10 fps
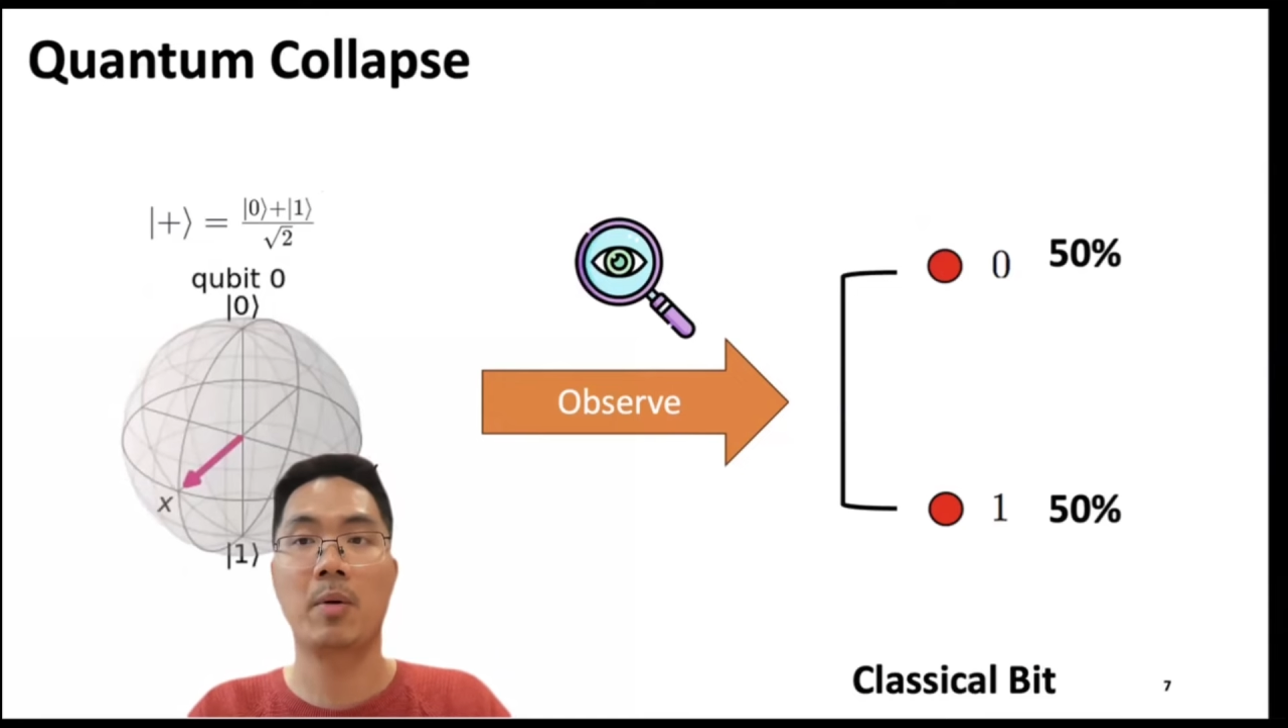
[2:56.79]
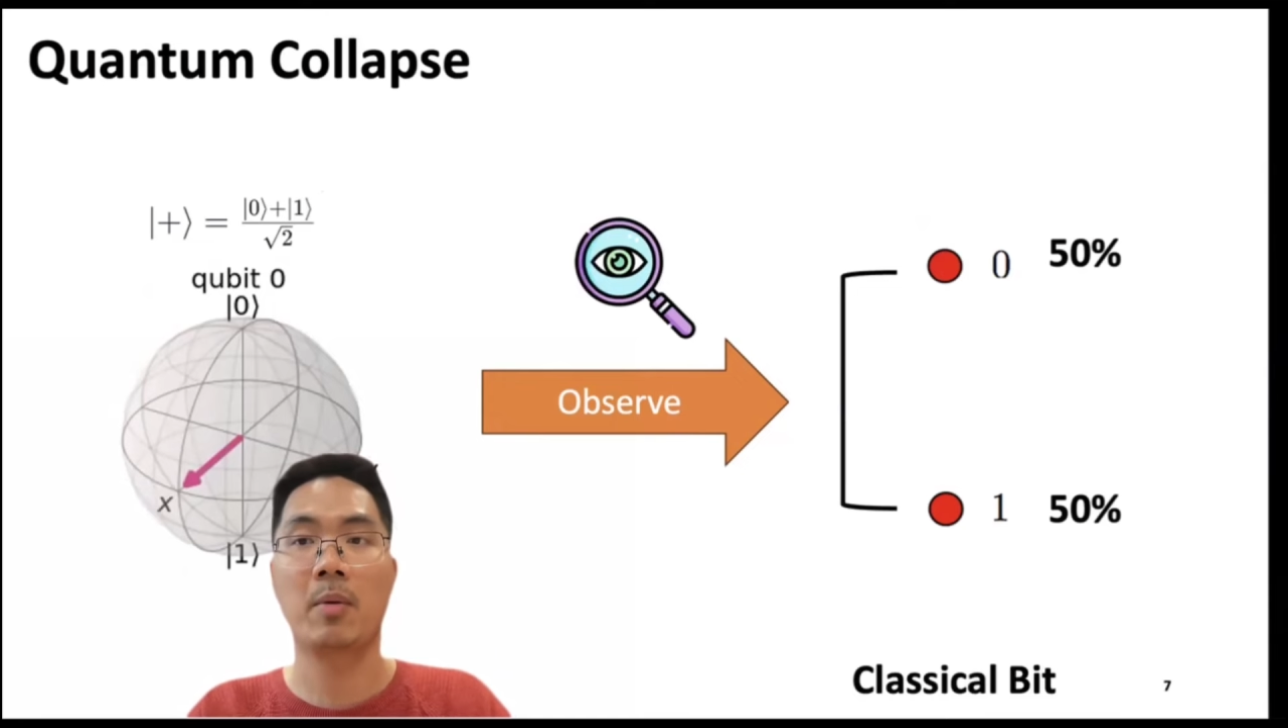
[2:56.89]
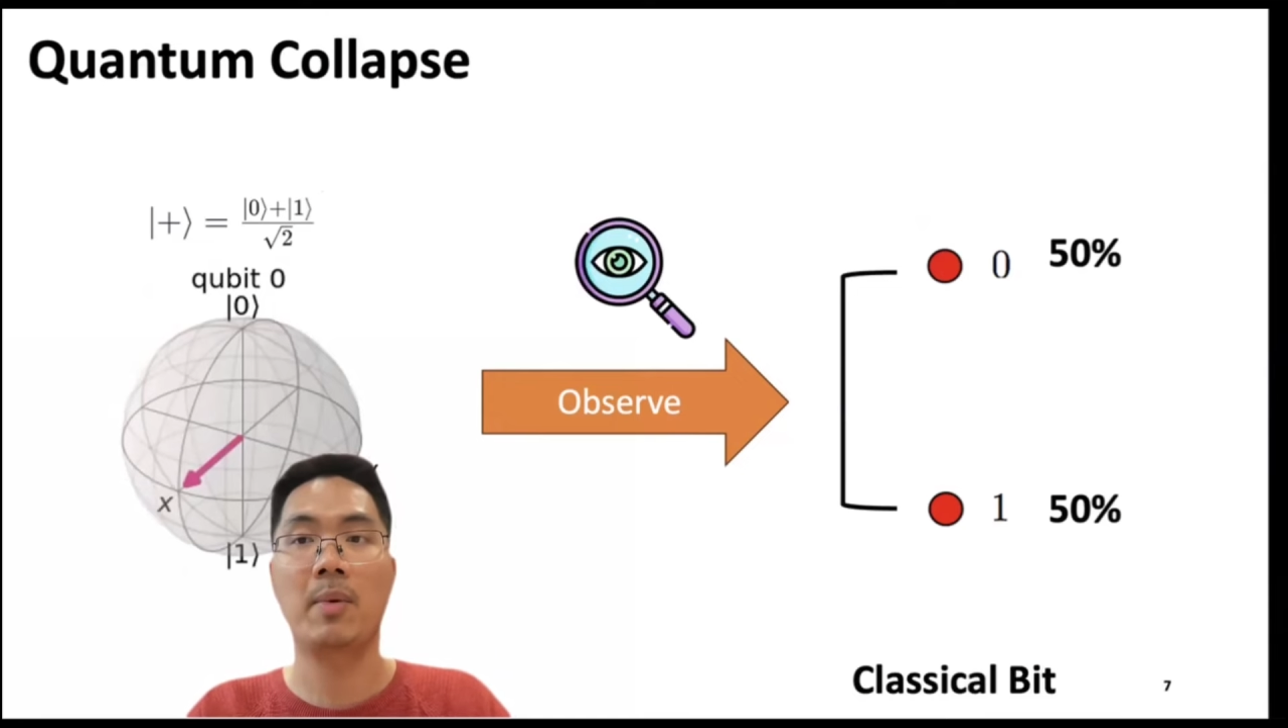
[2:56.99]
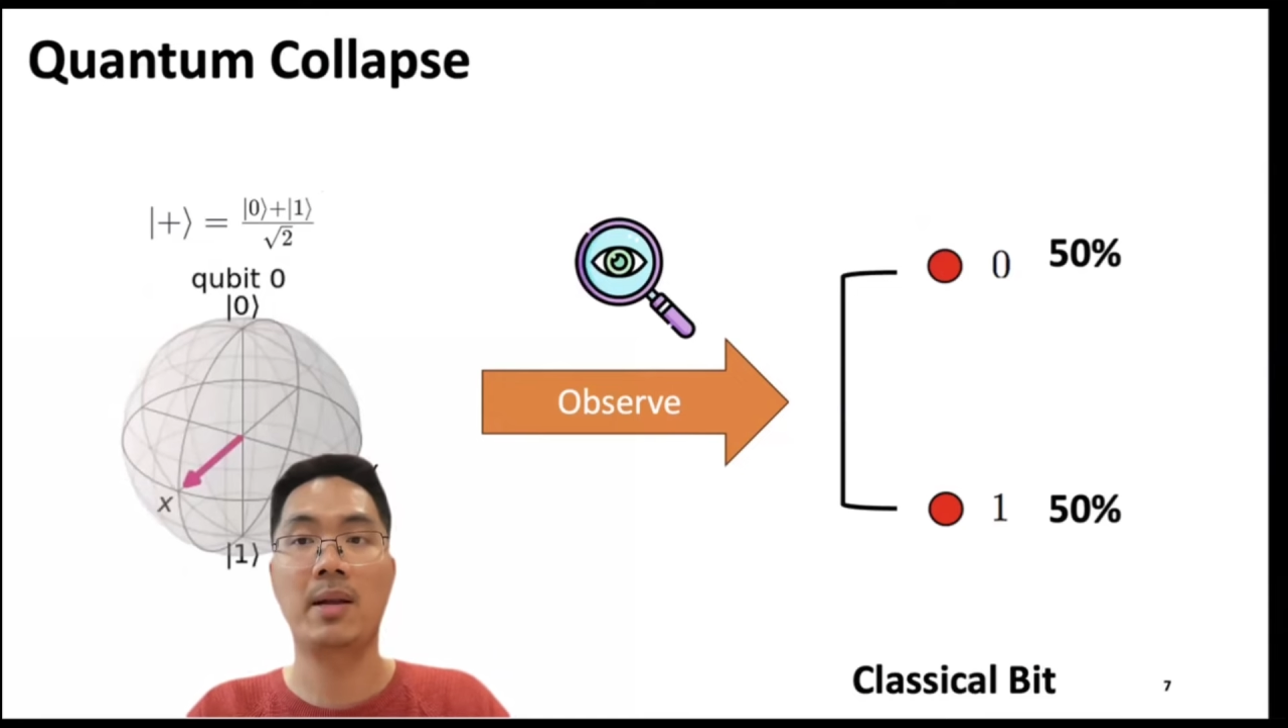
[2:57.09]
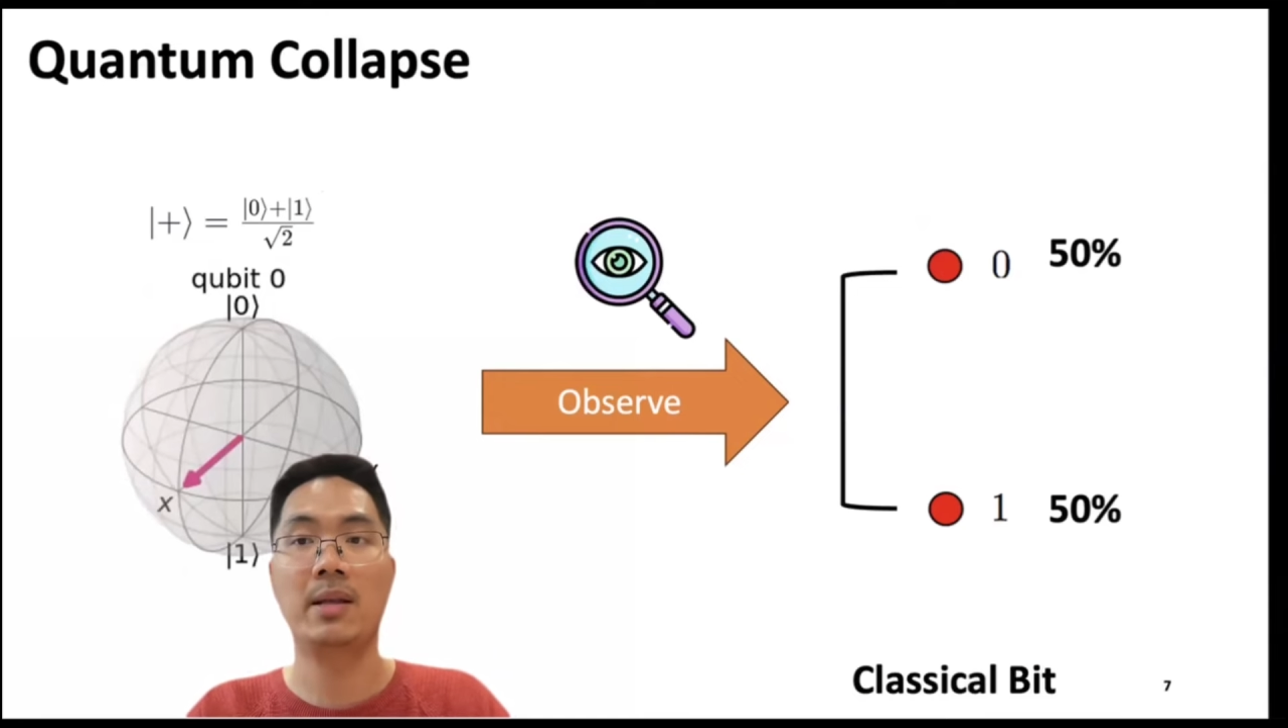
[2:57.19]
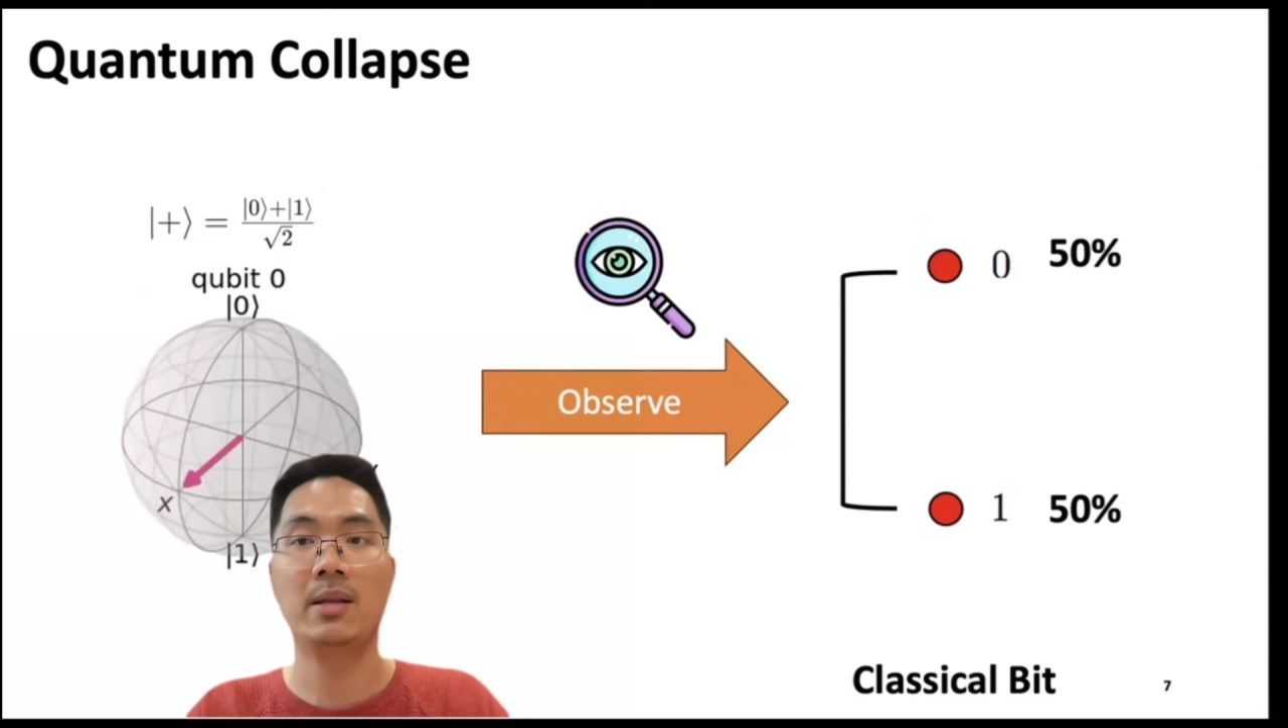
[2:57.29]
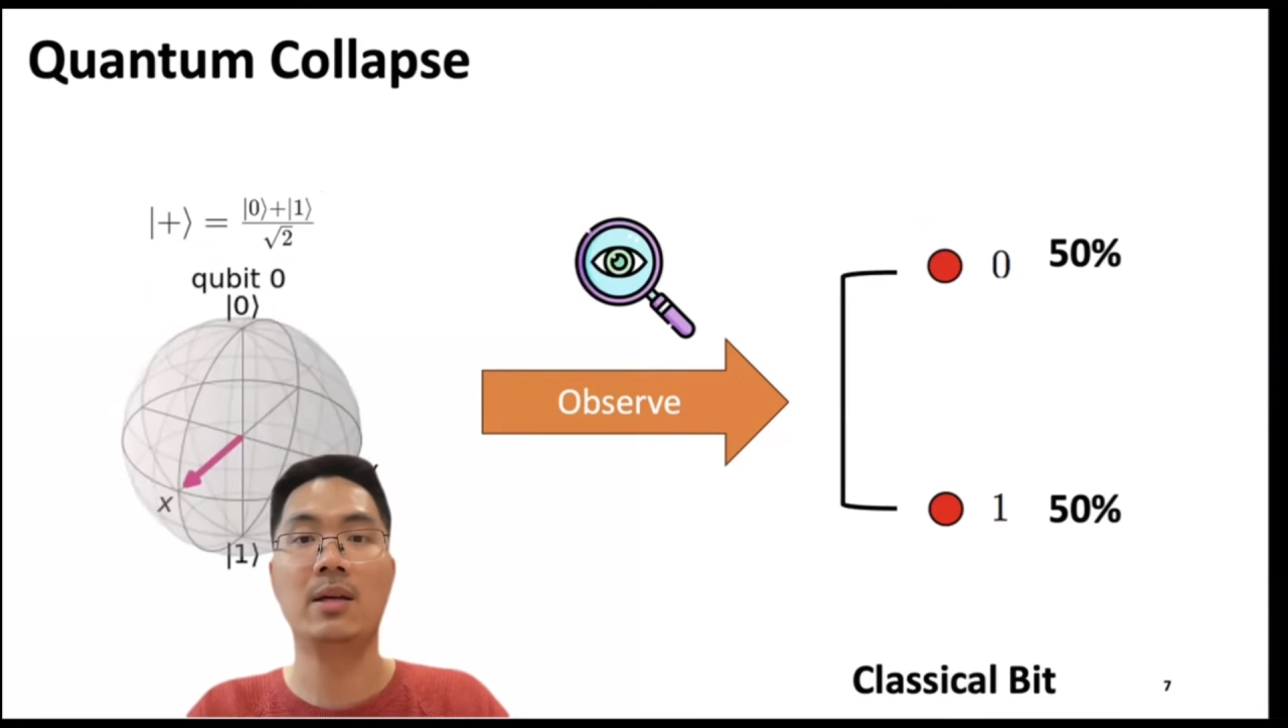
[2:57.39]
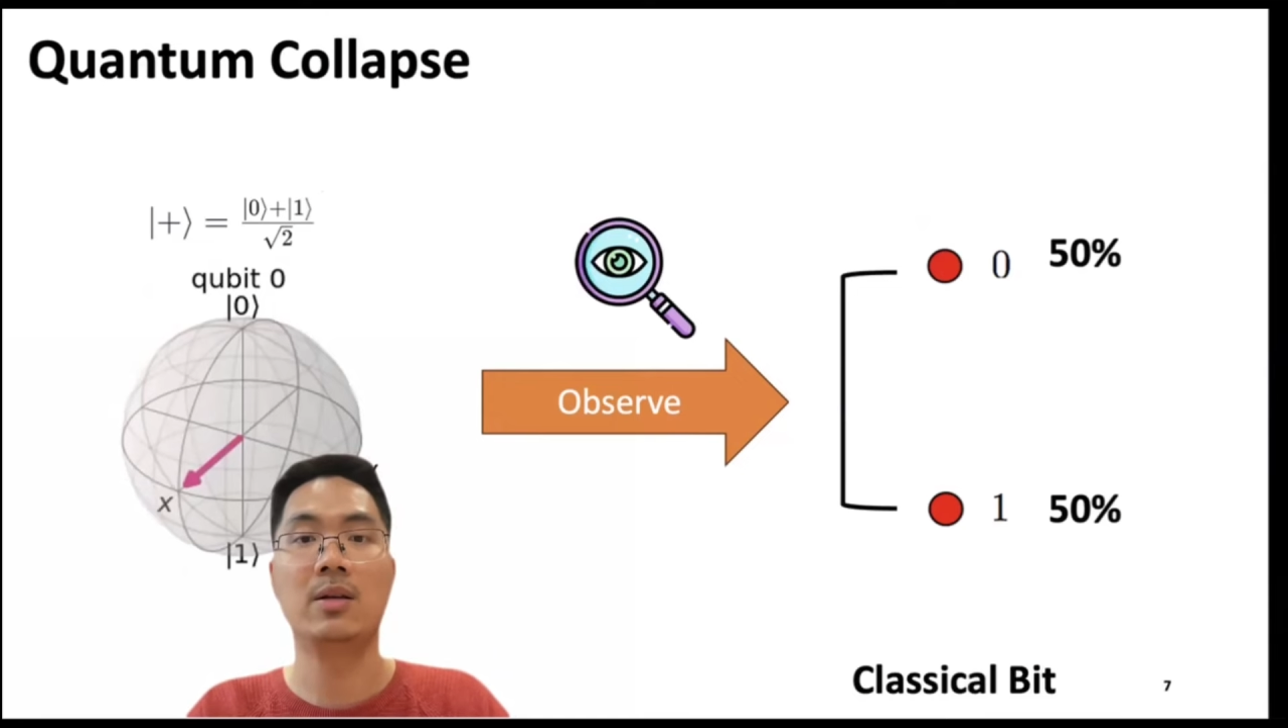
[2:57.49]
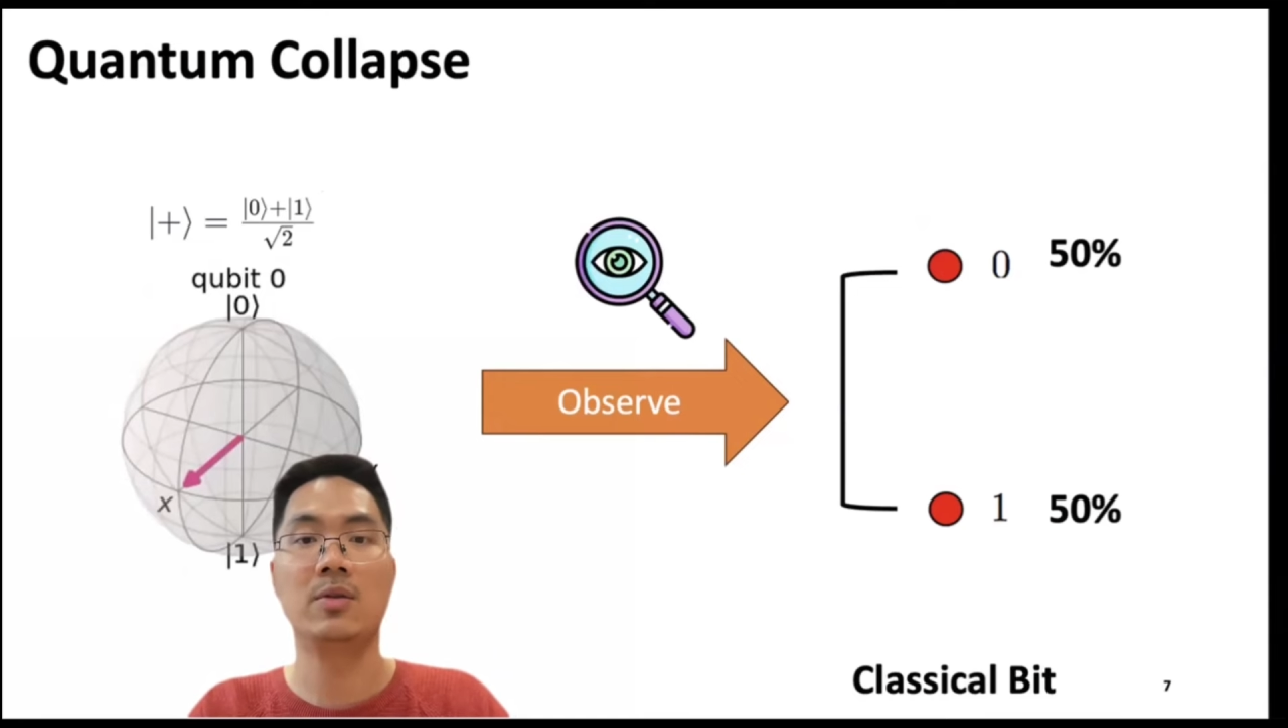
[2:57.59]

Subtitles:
probability